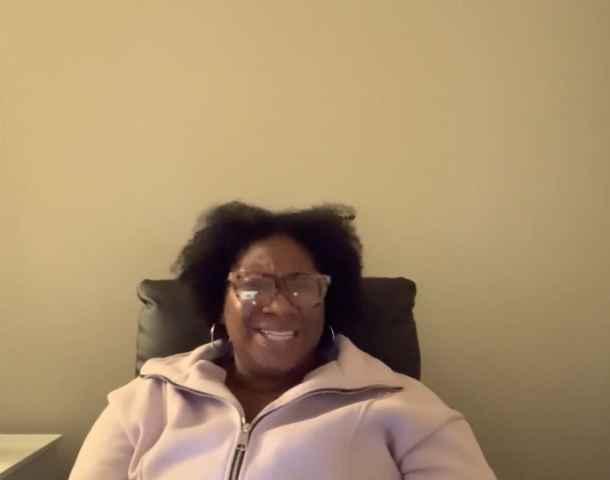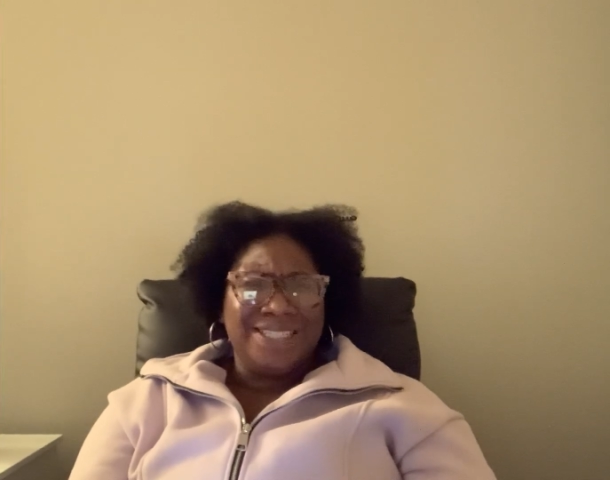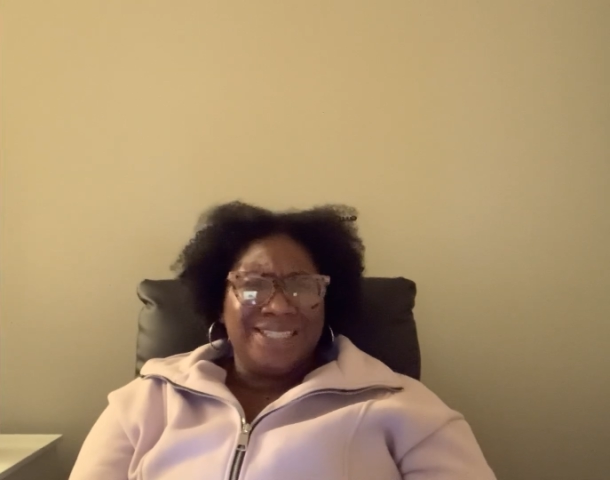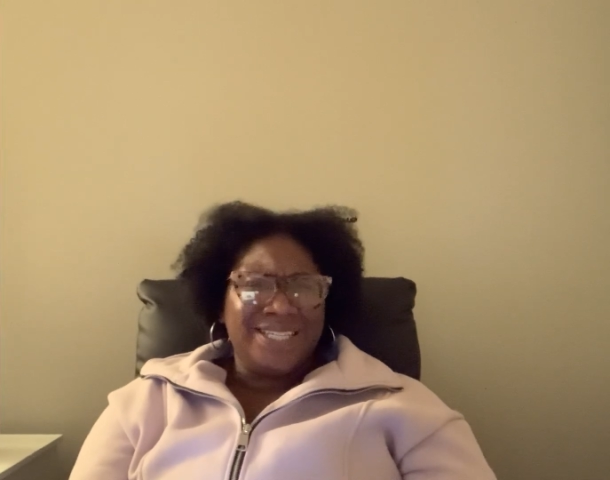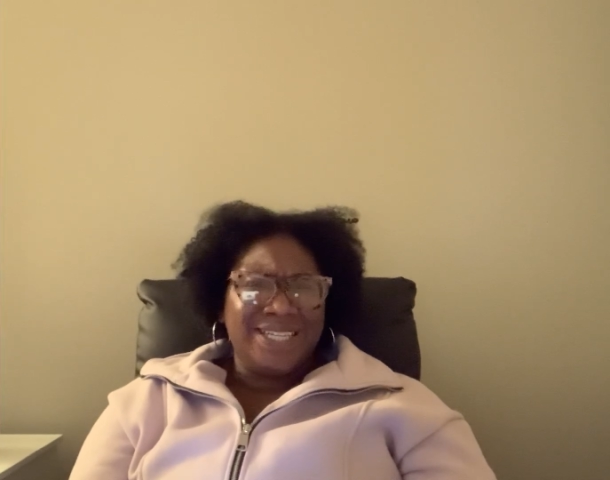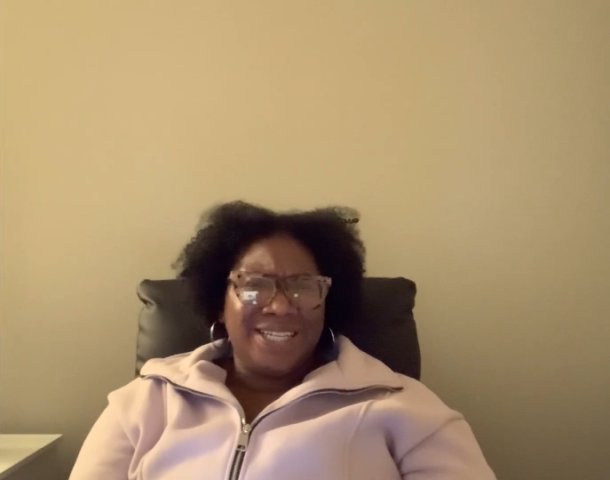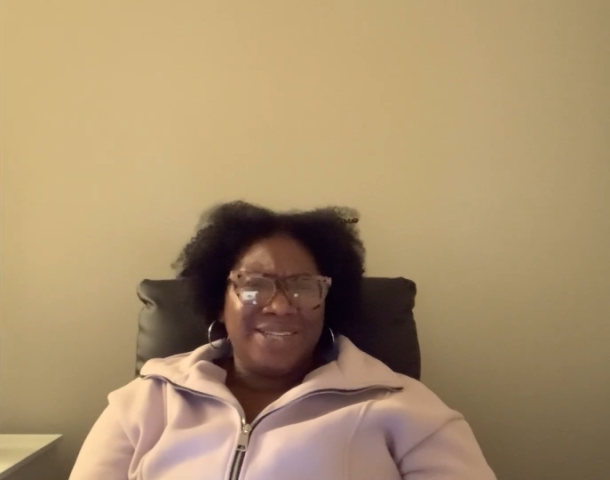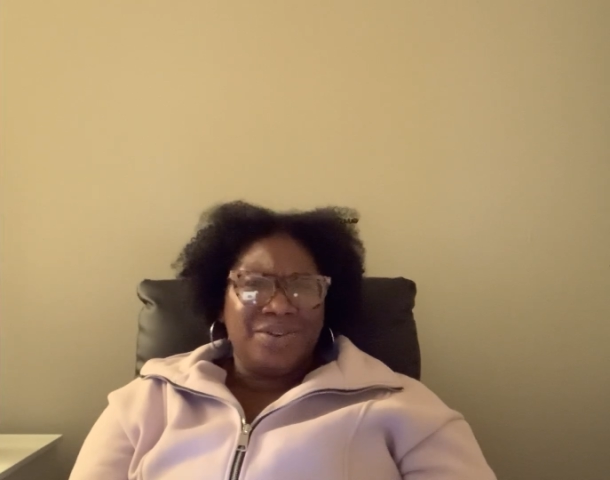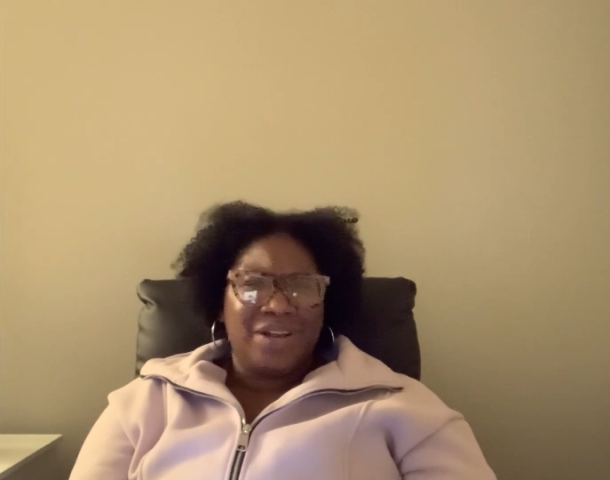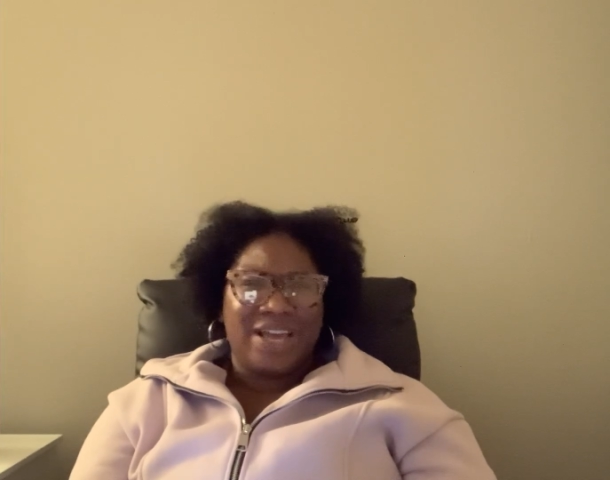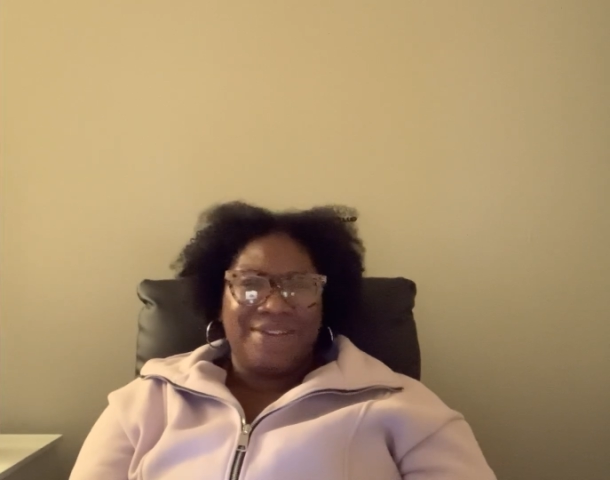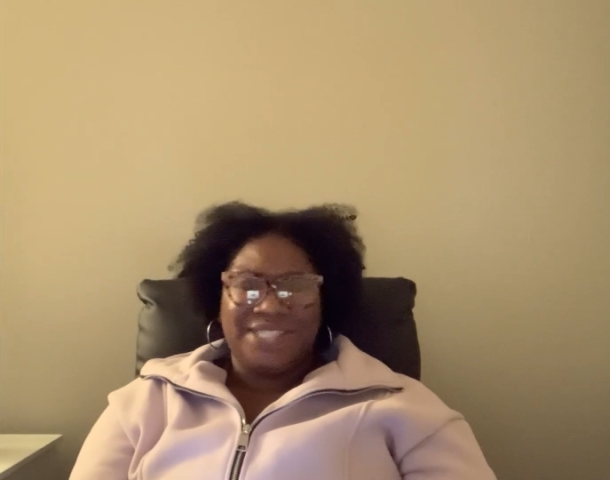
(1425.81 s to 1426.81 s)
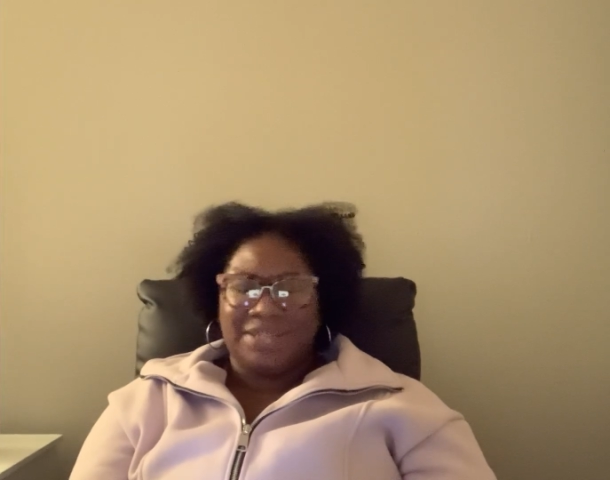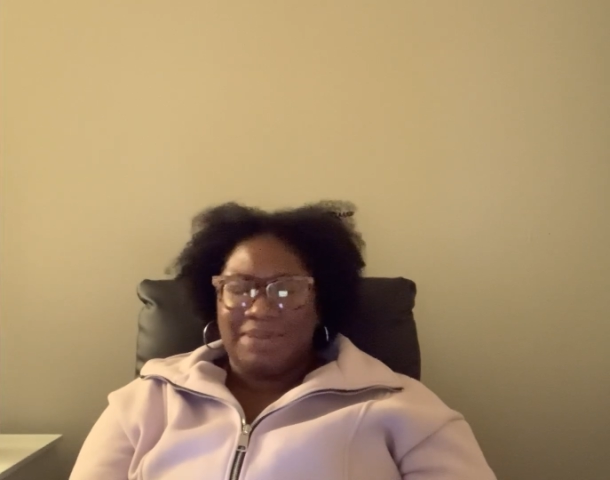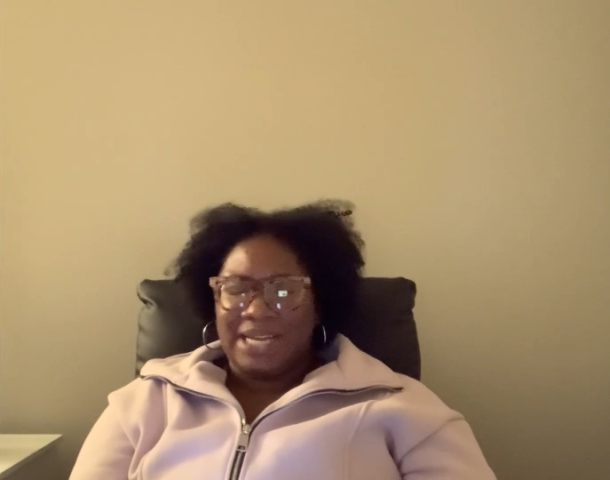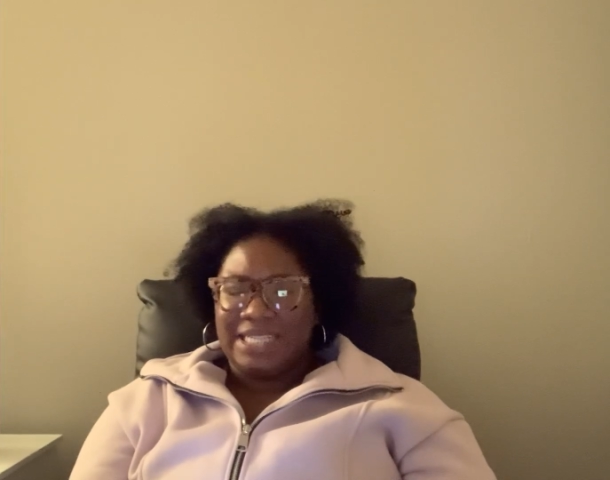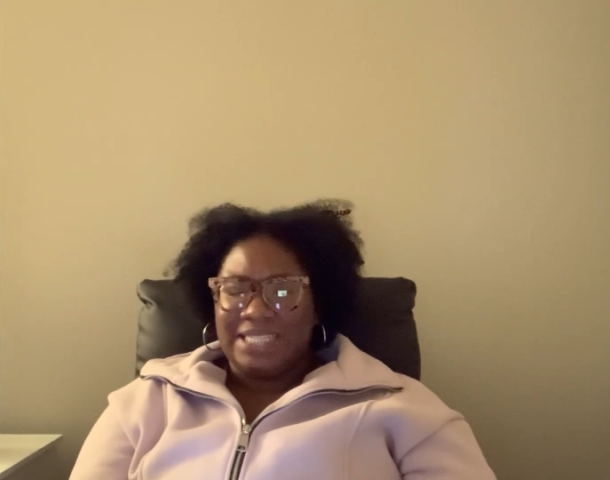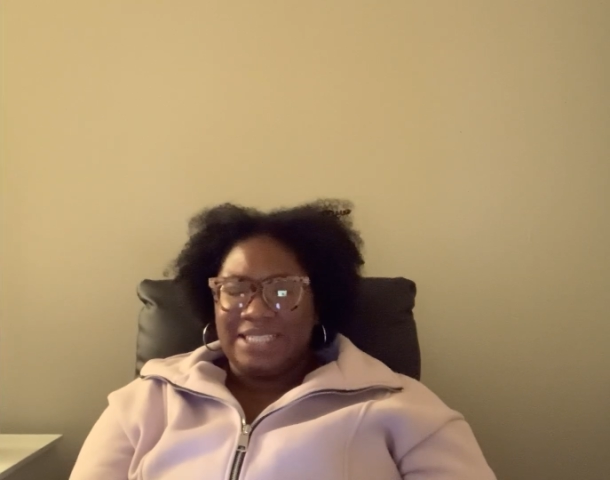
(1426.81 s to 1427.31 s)
digging or have
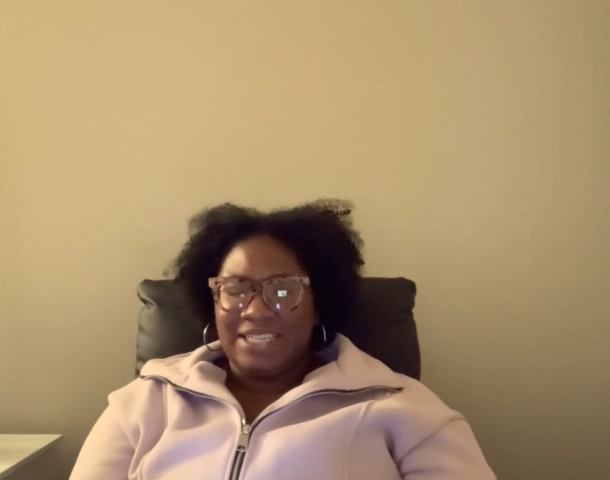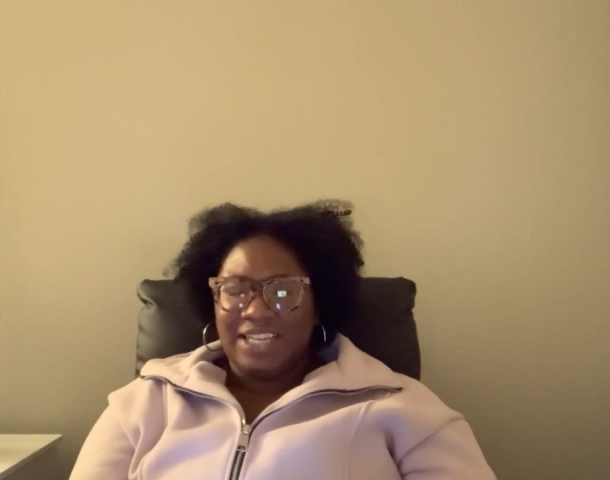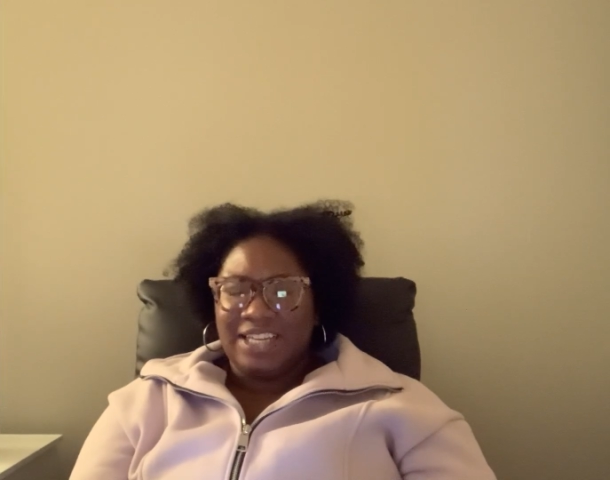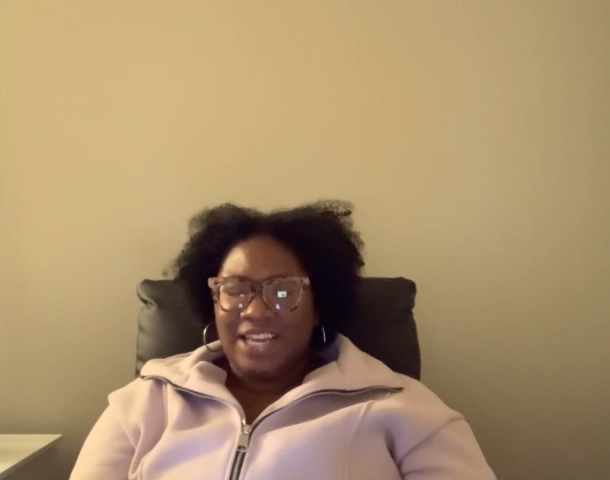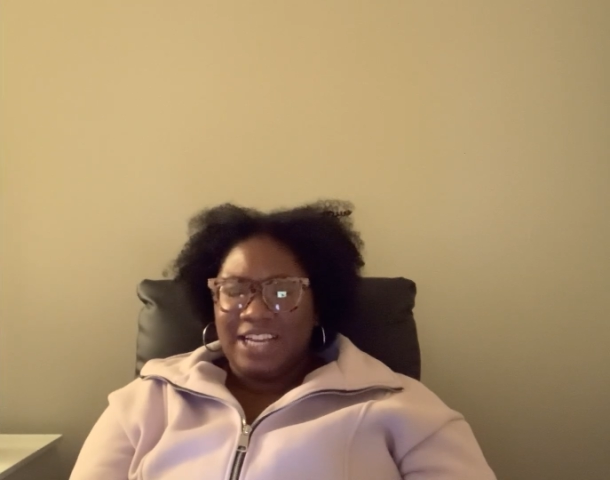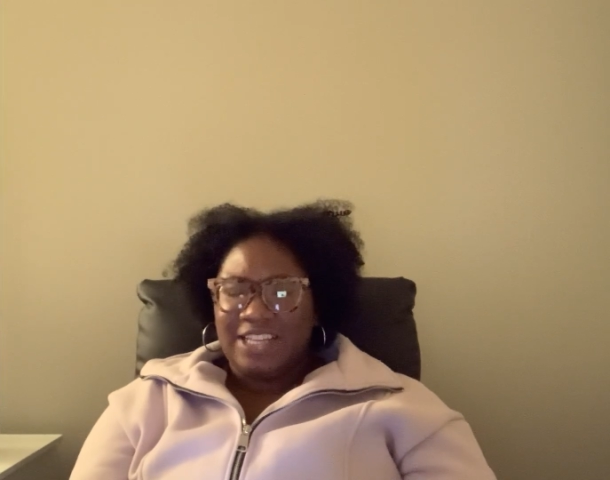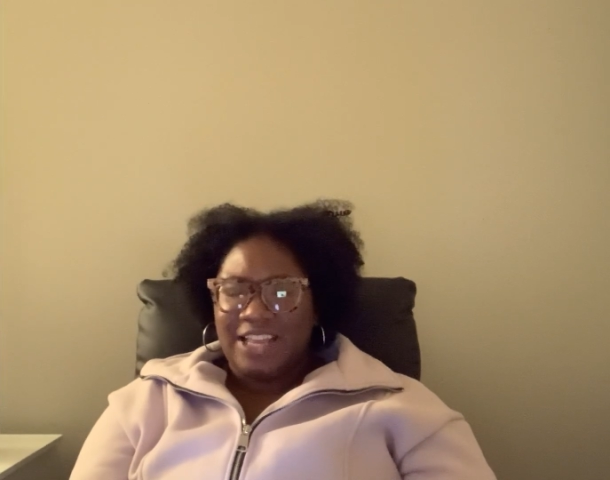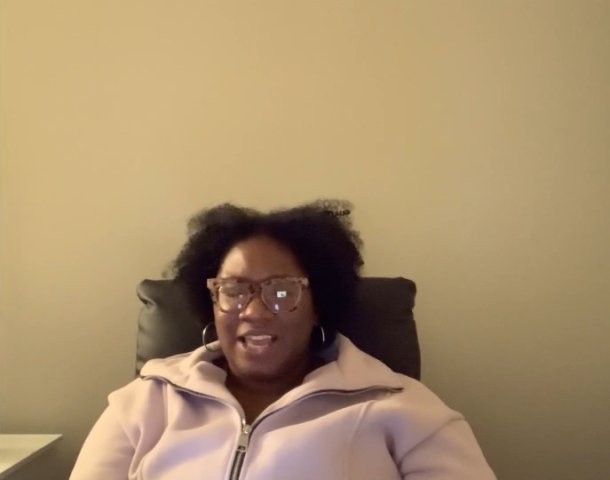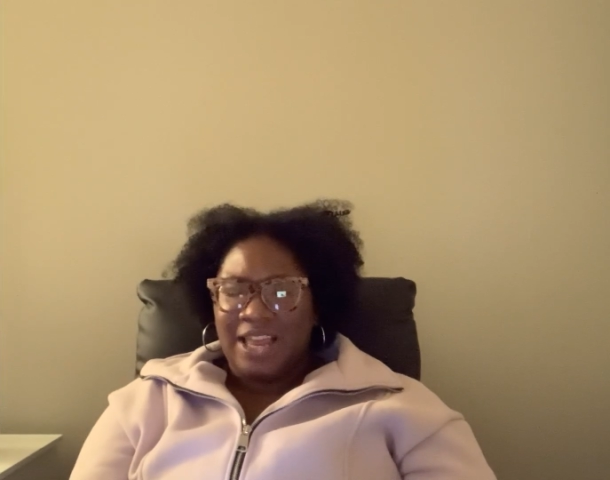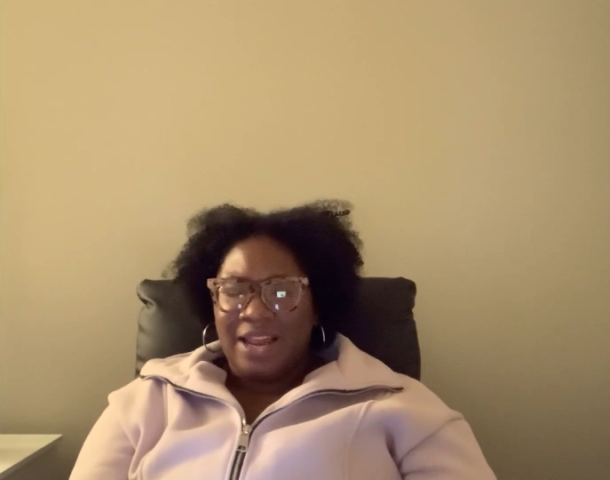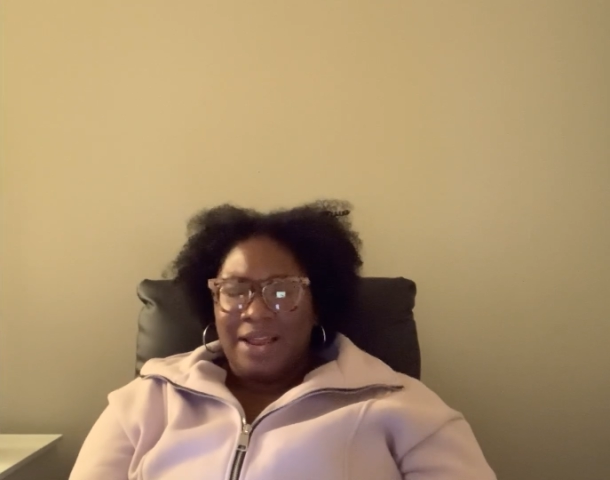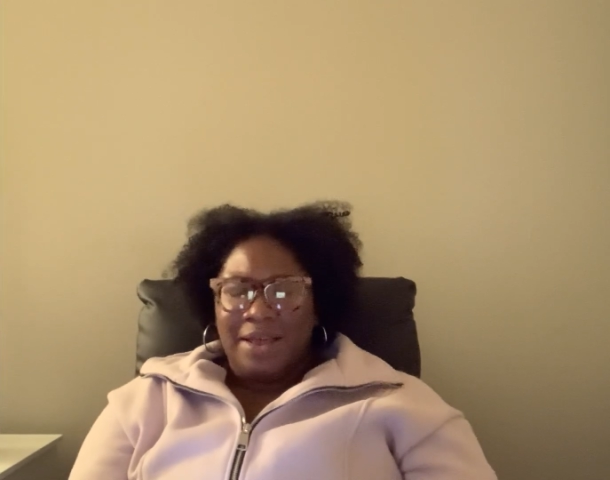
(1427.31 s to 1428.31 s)
somebody digging like that.